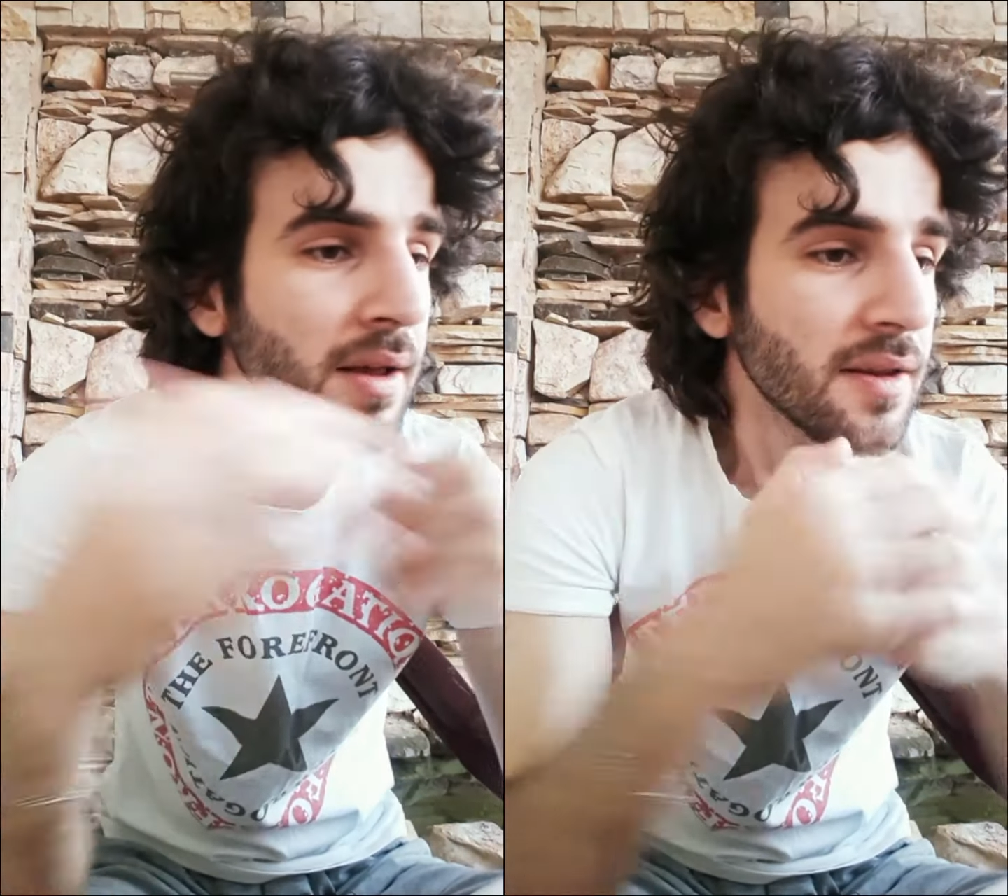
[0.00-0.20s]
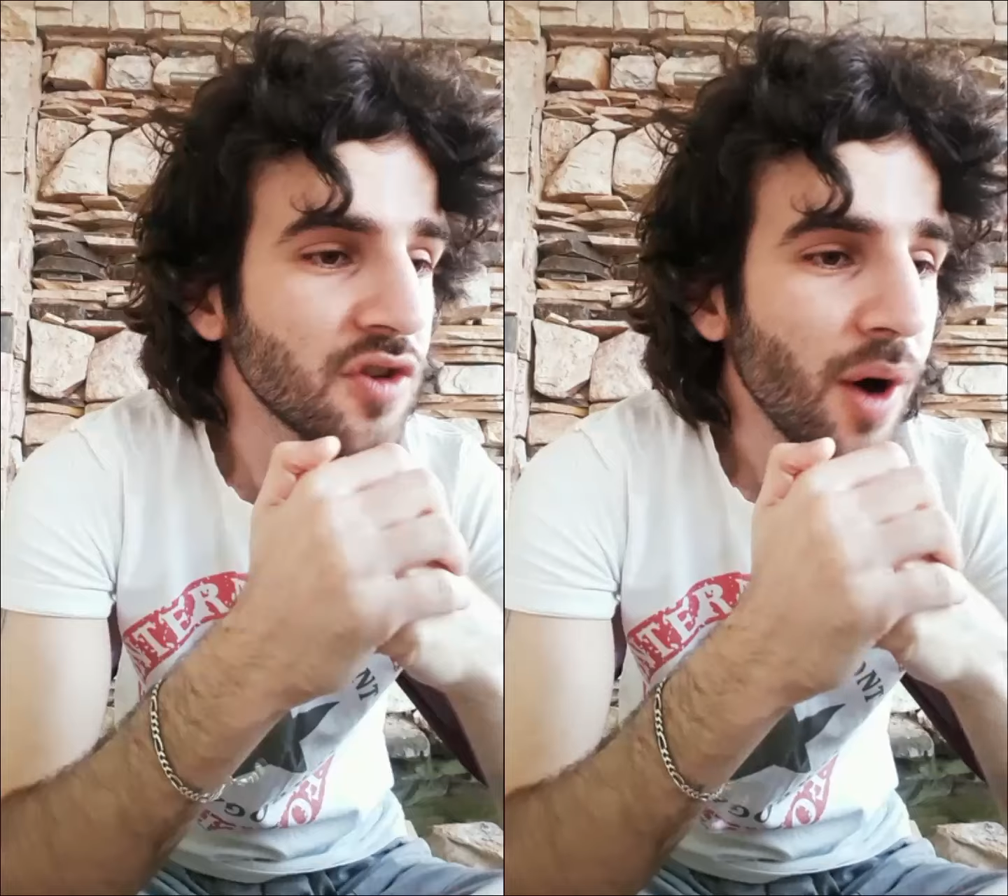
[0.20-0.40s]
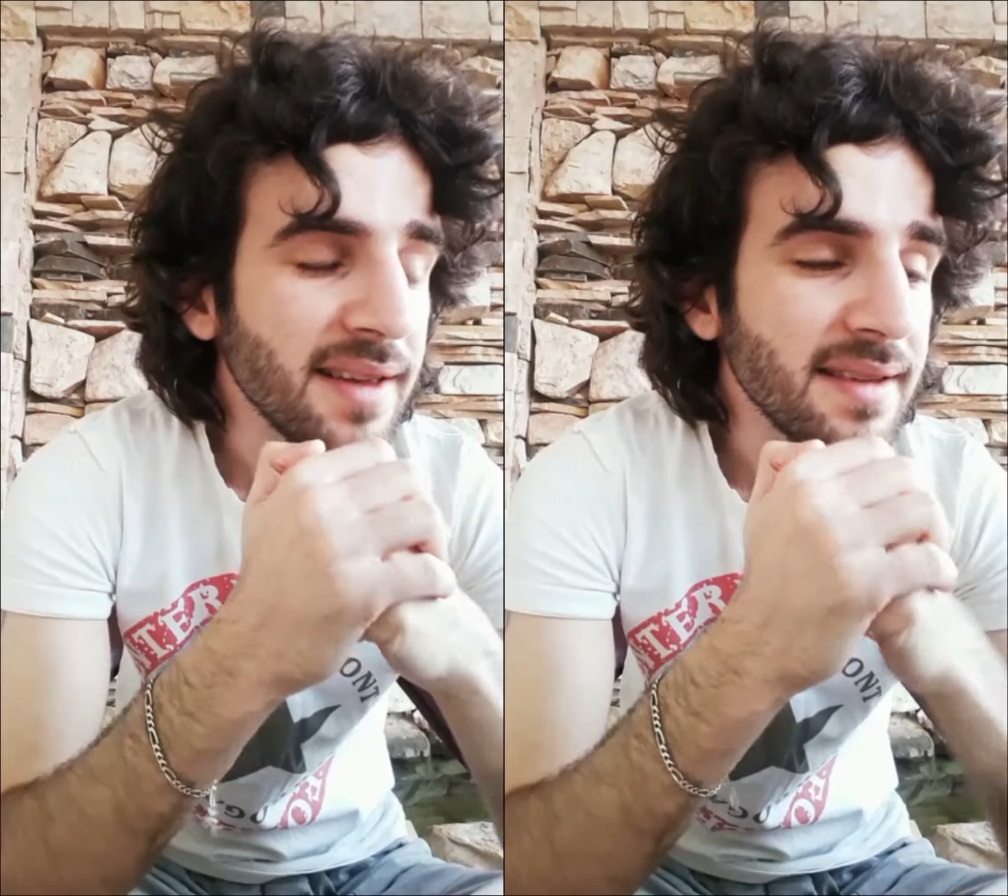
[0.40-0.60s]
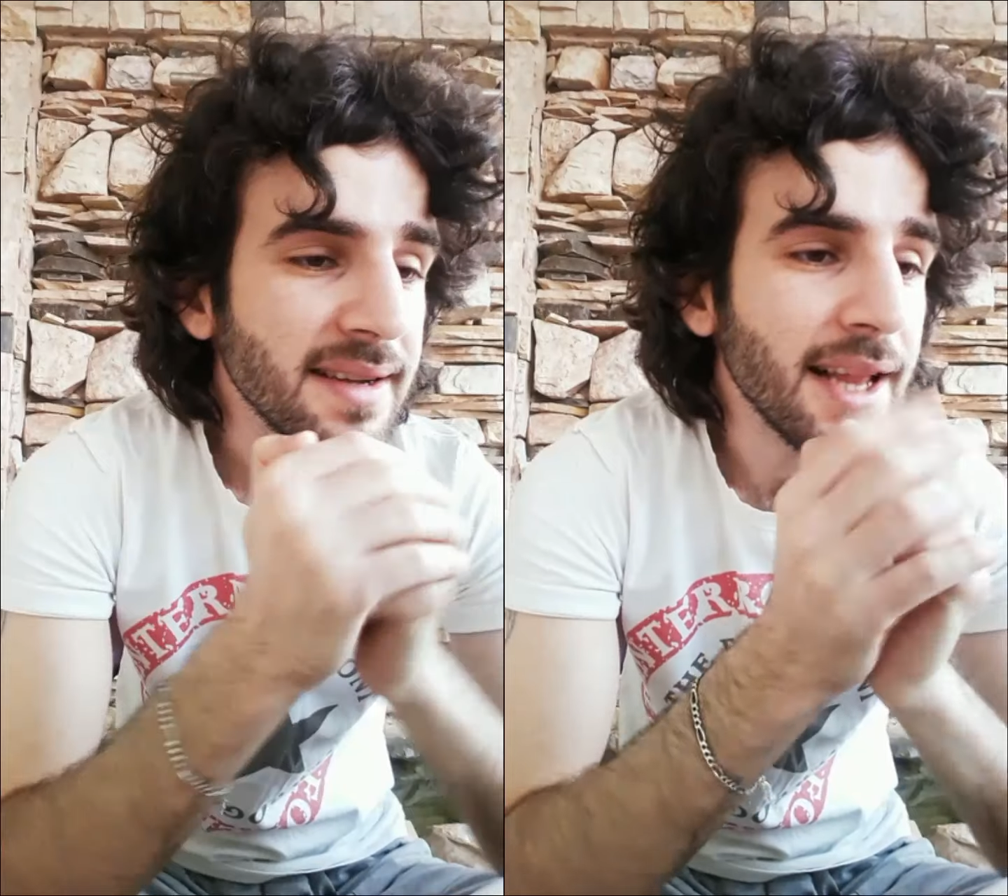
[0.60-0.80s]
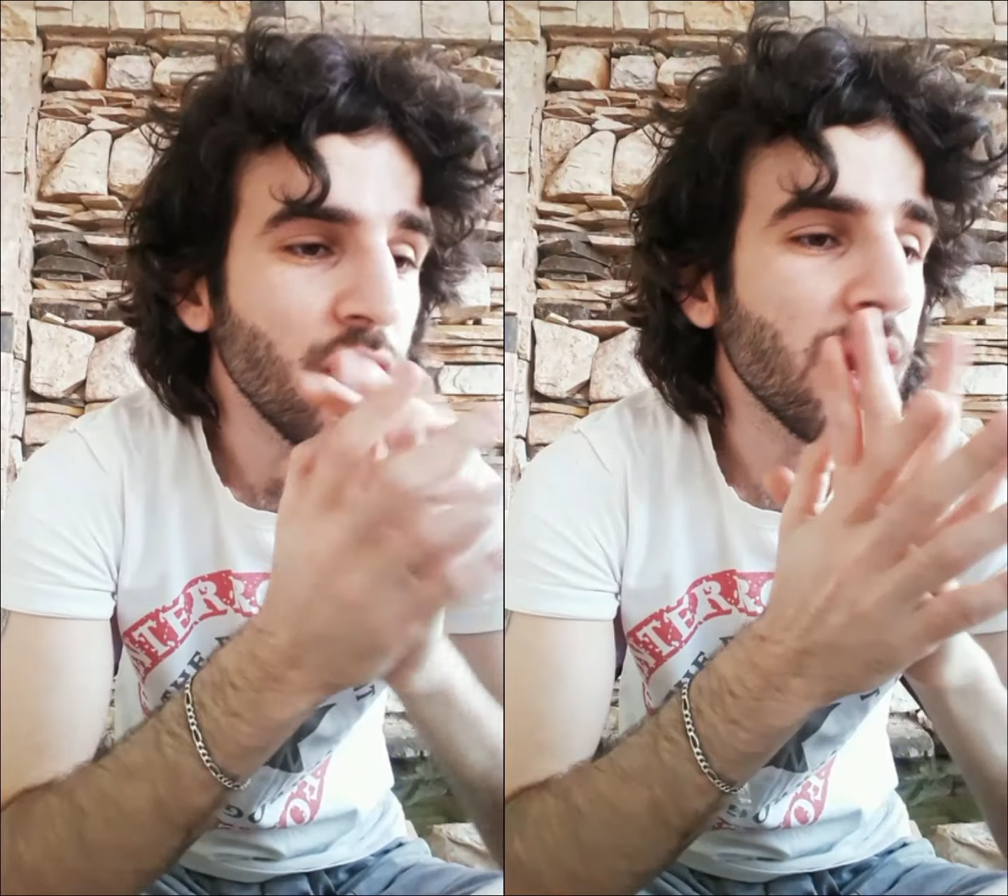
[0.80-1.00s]
So I
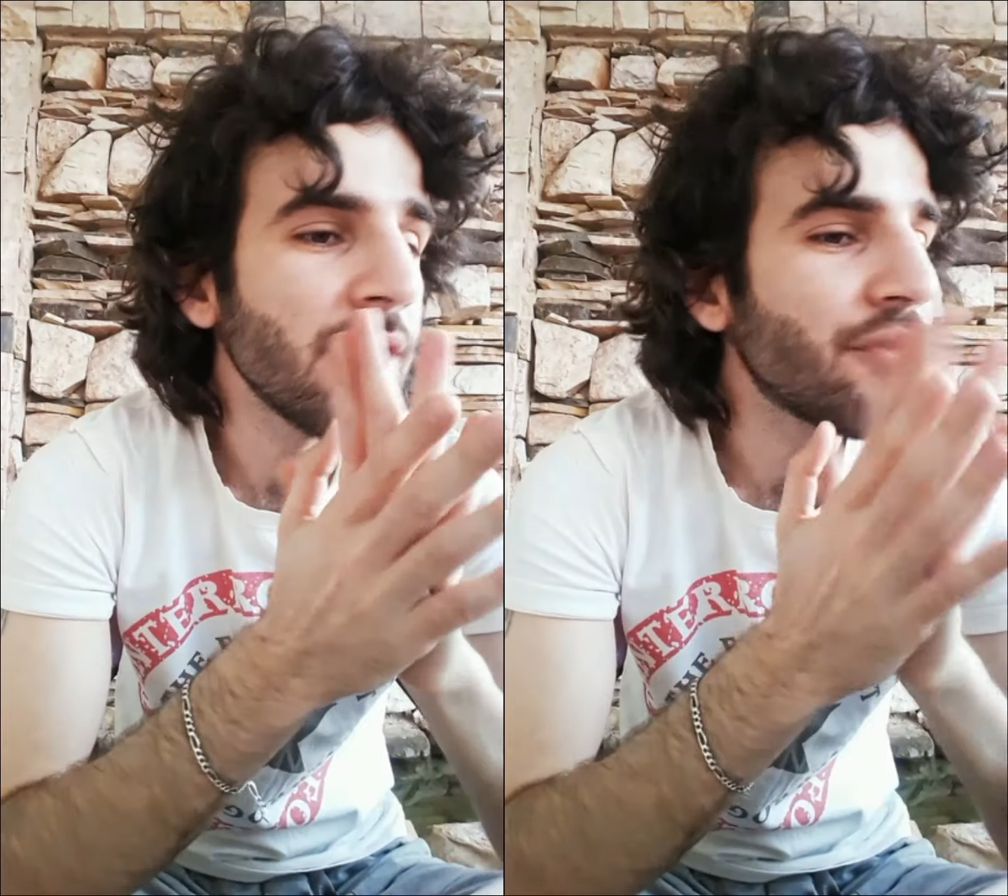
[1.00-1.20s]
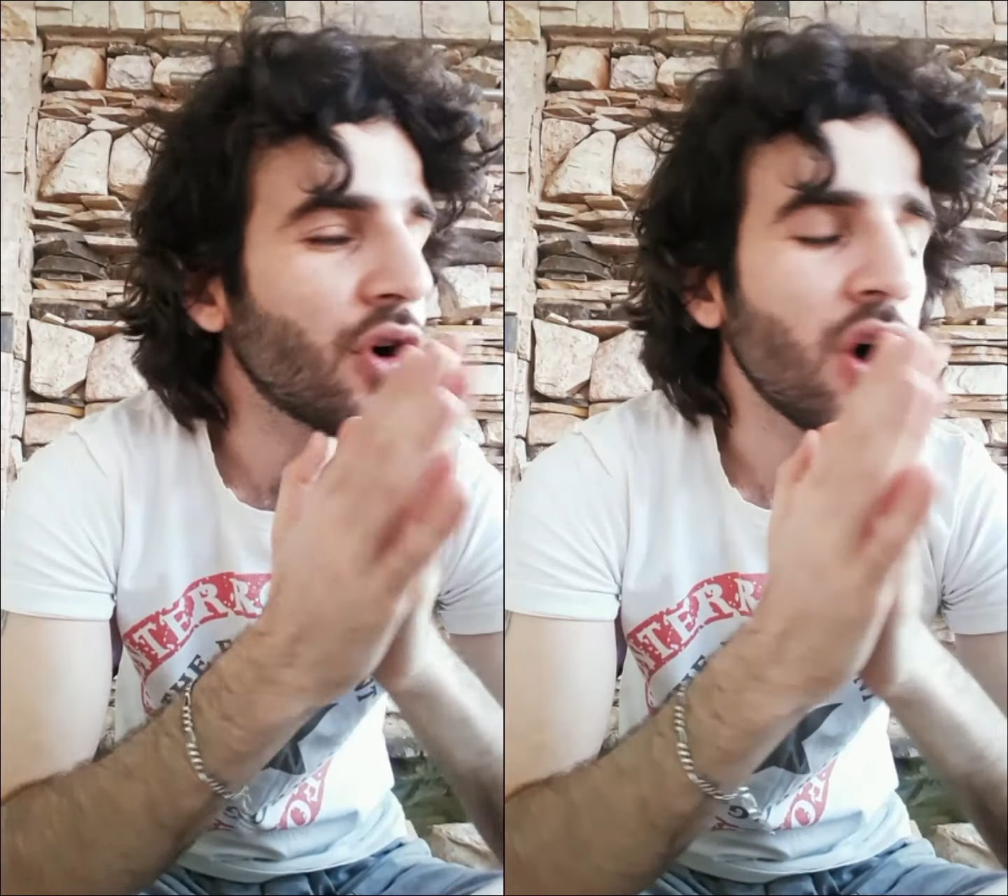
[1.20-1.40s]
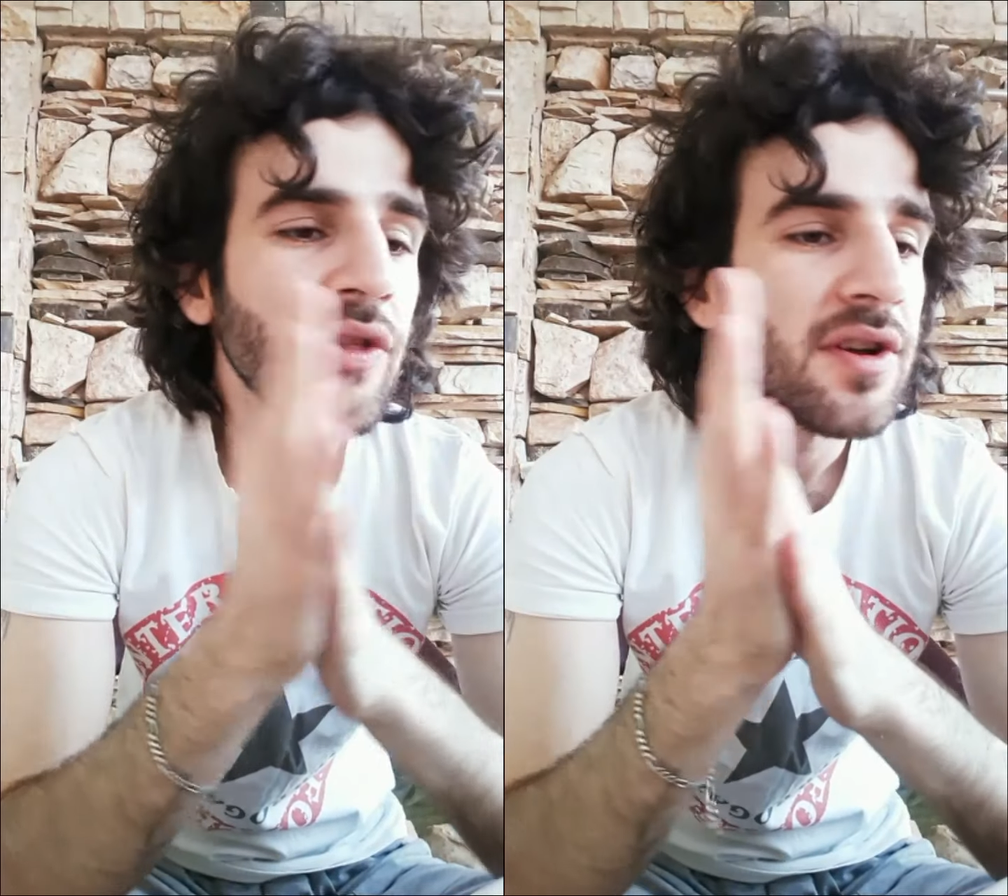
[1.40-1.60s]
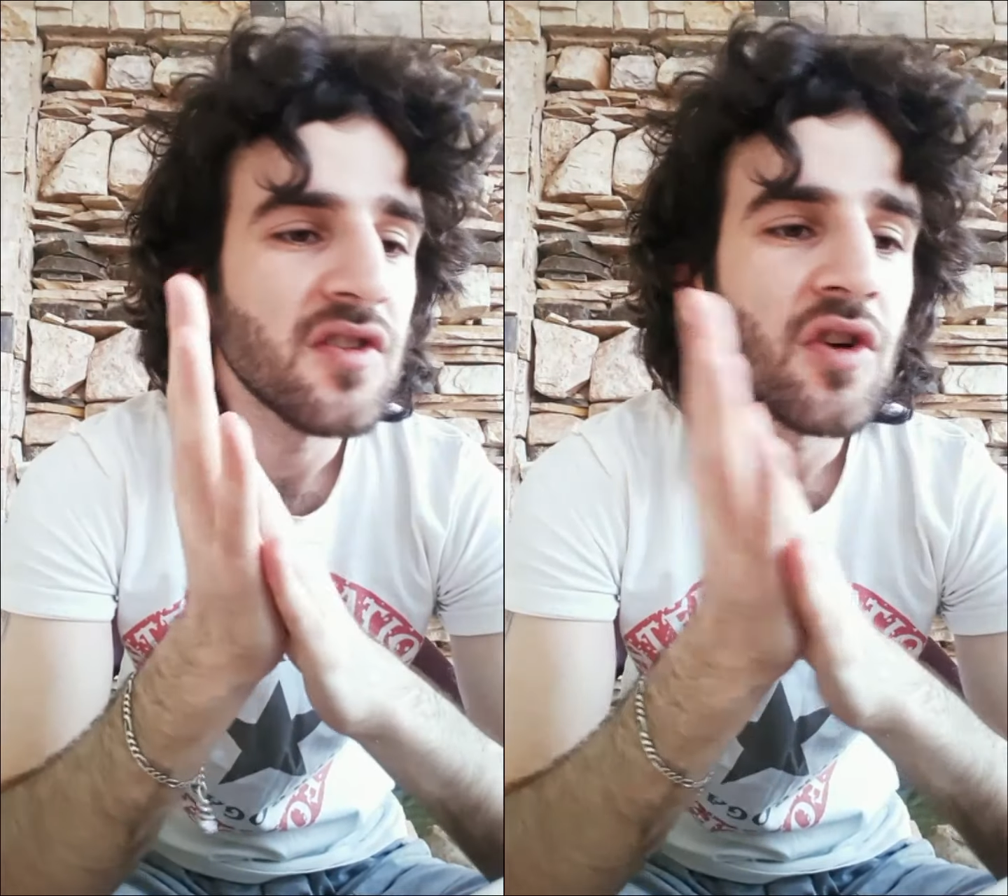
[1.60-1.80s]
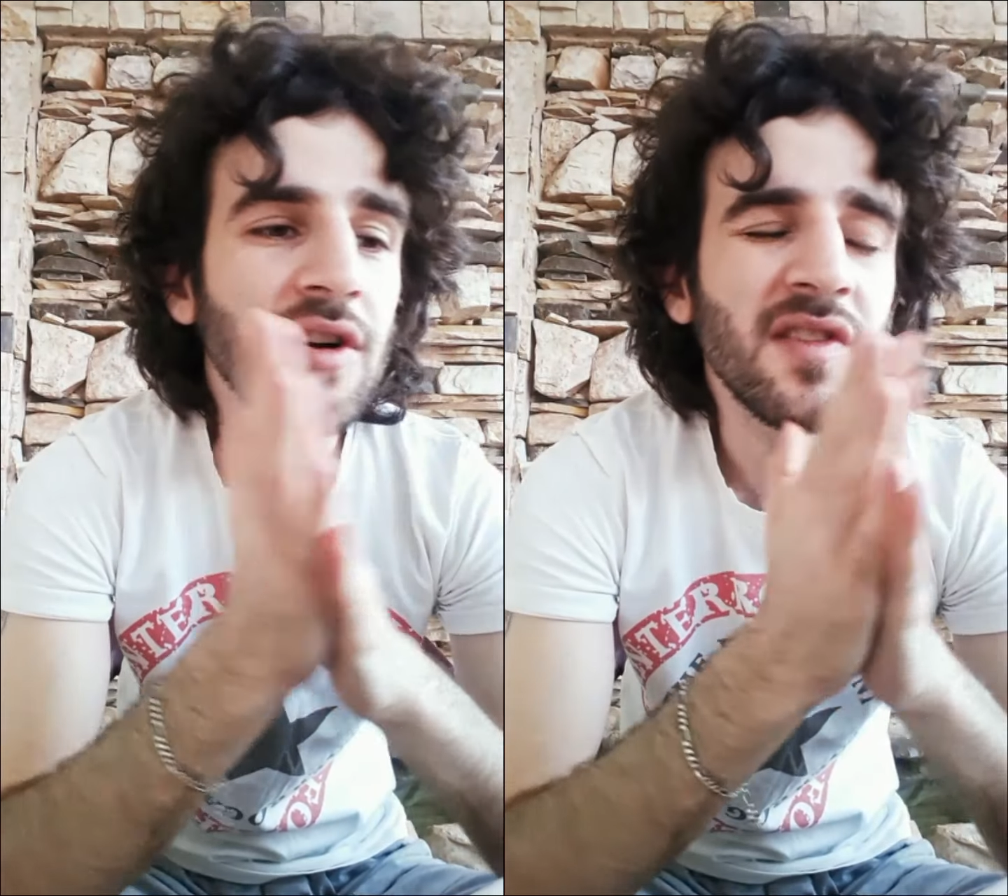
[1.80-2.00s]
started looking for other
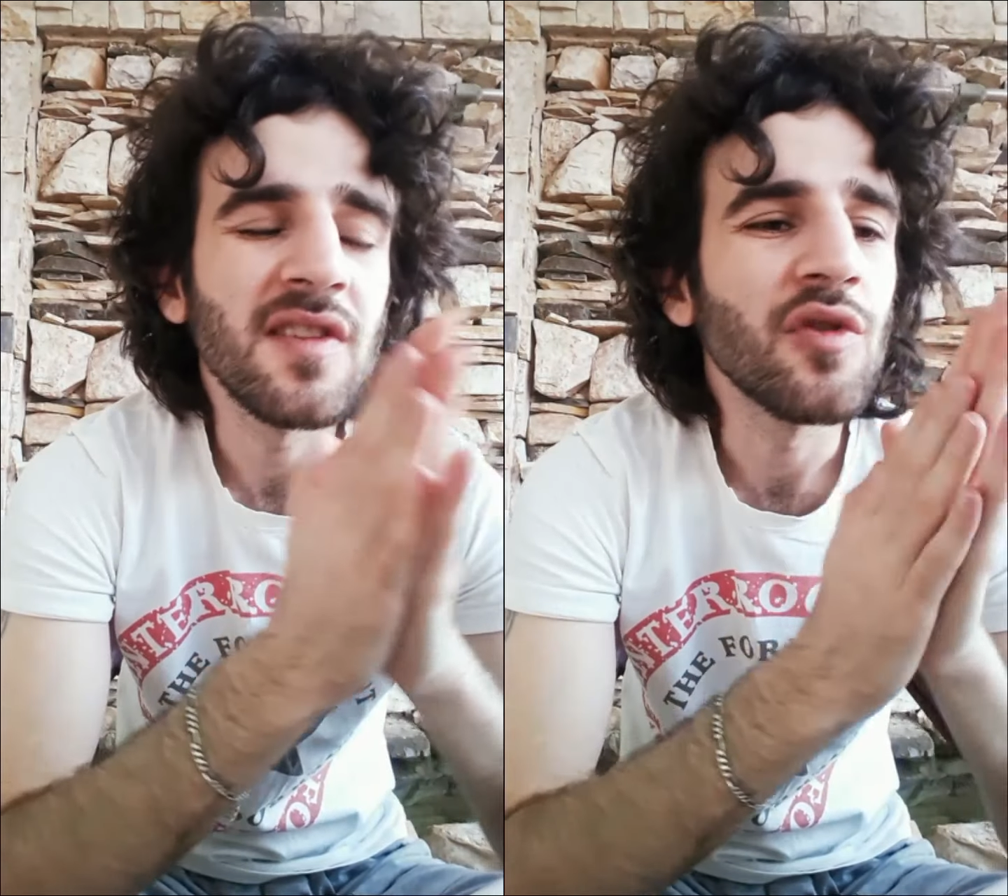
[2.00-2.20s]
sources